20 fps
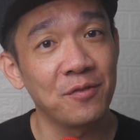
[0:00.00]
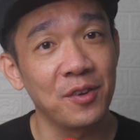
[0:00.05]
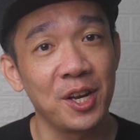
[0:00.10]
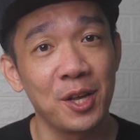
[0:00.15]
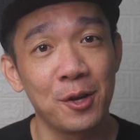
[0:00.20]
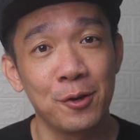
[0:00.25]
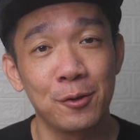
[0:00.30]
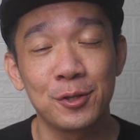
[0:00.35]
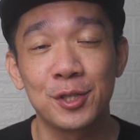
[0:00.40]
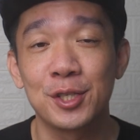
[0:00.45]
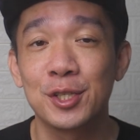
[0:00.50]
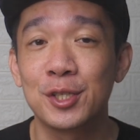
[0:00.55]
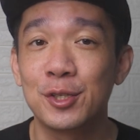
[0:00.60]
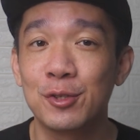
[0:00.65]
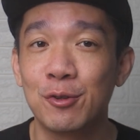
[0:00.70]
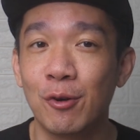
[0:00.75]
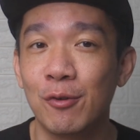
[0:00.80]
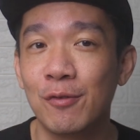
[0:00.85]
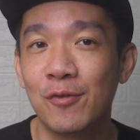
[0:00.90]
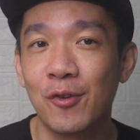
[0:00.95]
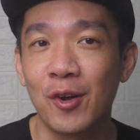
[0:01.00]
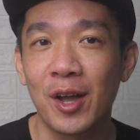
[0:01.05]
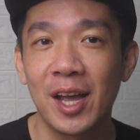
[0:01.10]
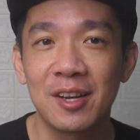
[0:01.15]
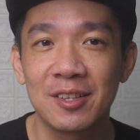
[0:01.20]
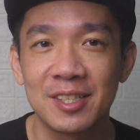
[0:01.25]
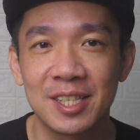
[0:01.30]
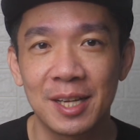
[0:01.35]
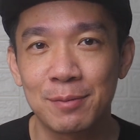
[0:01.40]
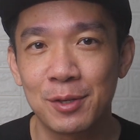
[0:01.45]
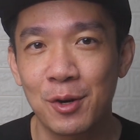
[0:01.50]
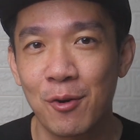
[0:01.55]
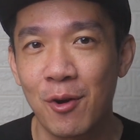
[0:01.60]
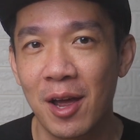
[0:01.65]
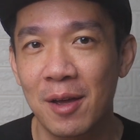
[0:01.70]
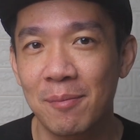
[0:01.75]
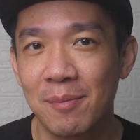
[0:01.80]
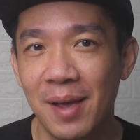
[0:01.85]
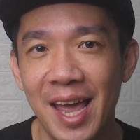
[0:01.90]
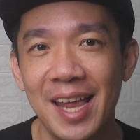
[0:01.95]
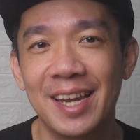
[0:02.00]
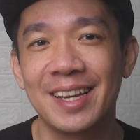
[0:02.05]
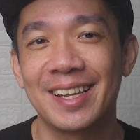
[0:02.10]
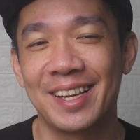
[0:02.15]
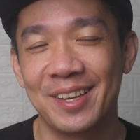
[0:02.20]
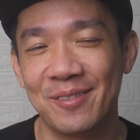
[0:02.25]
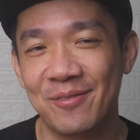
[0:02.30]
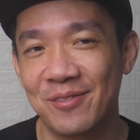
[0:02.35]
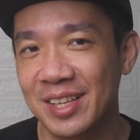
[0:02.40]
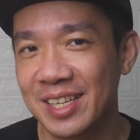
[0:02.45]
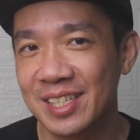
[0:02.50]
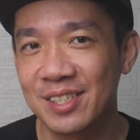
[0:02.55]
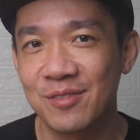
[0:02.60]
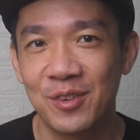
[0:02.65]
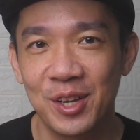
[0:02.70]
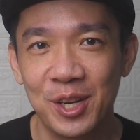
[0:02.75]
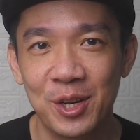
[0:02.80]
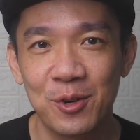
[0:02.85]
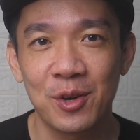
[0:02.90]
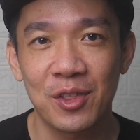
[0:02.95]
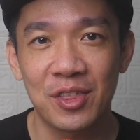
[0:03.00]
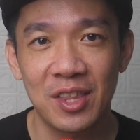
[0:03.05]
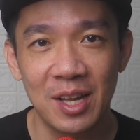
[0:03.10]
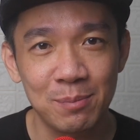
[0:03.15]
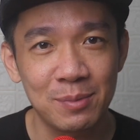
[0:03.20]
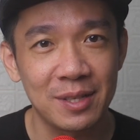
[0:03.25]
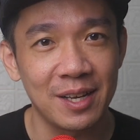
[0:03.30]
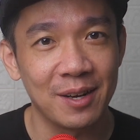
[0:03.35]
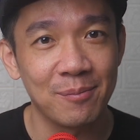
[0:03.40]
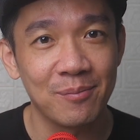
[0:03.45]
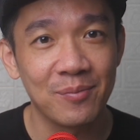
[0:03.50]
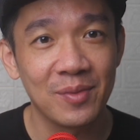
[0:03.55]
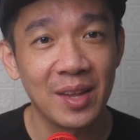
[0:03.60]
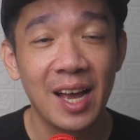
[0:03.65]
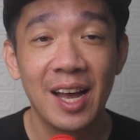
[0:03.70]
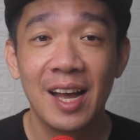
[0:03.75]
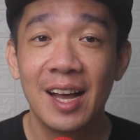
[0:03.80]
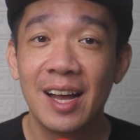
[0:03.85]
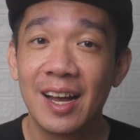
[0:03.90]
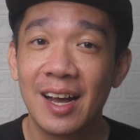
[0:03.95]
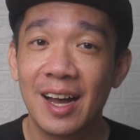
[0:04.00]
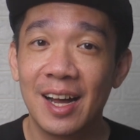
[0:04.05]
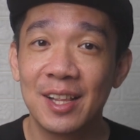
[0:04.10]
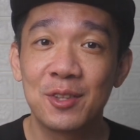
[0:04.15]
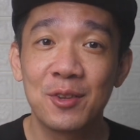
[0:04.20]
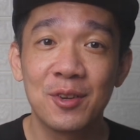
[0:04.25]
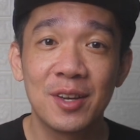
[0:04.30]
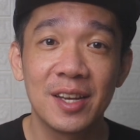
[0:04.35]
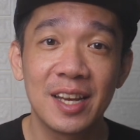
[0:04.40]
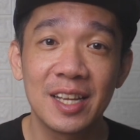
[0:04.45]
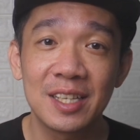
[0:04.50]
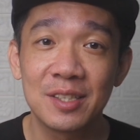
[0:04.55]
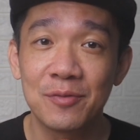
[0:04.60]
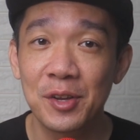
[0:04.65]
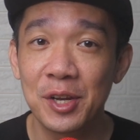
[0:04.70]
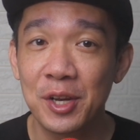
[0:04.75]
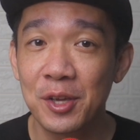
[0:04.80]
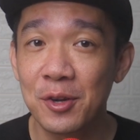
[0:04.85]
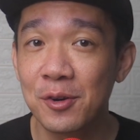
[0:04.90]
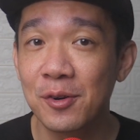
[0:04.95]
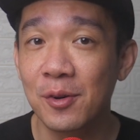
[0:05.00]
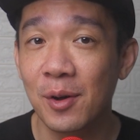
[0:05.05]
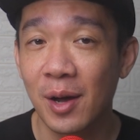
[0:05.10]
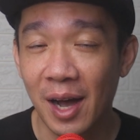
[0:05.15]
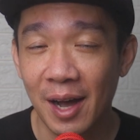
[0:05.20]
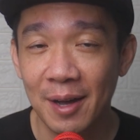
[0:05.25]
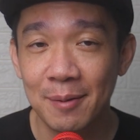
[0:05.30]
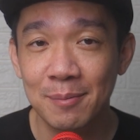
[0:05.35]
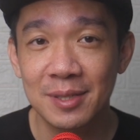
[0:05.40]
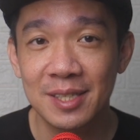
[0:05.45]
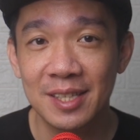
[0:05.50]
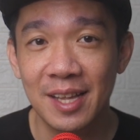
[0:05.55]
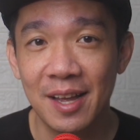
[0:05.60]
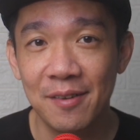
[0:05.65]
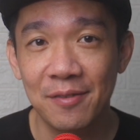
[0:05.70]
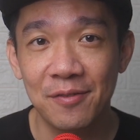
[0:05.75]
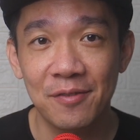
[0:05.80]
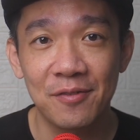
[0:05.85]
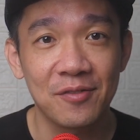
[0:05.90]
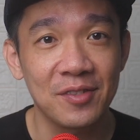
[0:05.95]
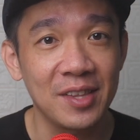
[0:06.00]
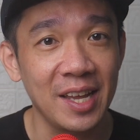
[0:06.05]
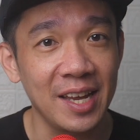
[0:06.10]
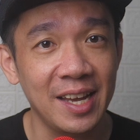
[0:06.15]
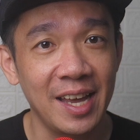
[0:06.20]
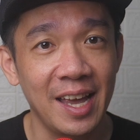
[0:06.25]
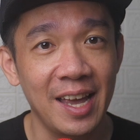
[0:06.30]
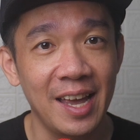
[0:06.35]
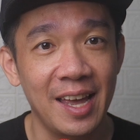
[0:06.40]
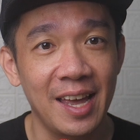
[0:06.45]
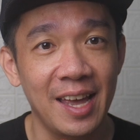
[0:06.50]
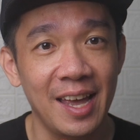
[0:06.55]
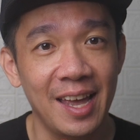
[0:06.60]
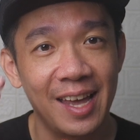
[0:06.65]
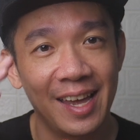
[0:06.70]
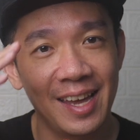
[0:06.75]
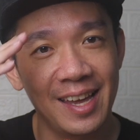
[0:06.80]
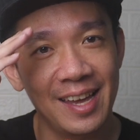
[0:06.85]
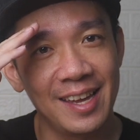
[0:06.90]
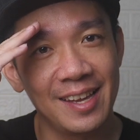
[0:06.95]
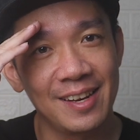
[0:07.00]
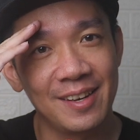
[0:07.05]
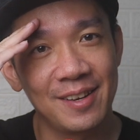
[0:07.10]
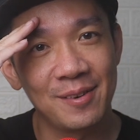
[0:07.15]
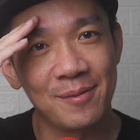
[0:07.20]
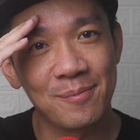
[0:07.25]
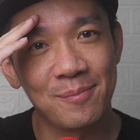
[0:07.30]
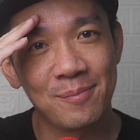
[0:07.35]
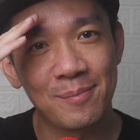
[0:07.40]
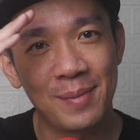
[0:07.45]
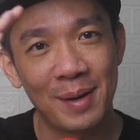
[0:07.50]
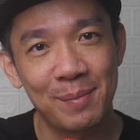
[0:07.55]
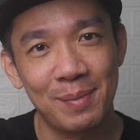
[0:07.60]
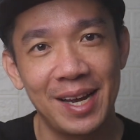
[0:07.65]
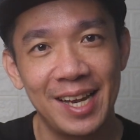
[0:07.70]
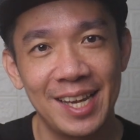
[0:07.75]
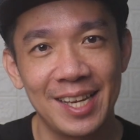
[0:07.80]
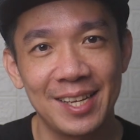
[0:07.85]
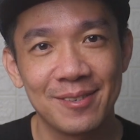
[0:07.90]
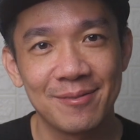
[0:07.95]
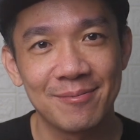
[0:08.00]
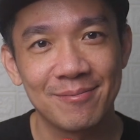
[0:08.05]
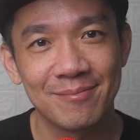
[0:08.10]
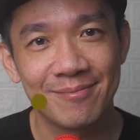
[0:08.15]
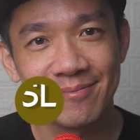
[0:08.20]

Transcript: videos, don't forget to subscribe and give this video a thumbs up. Until the next video, I'm Steph, take care and bye bye.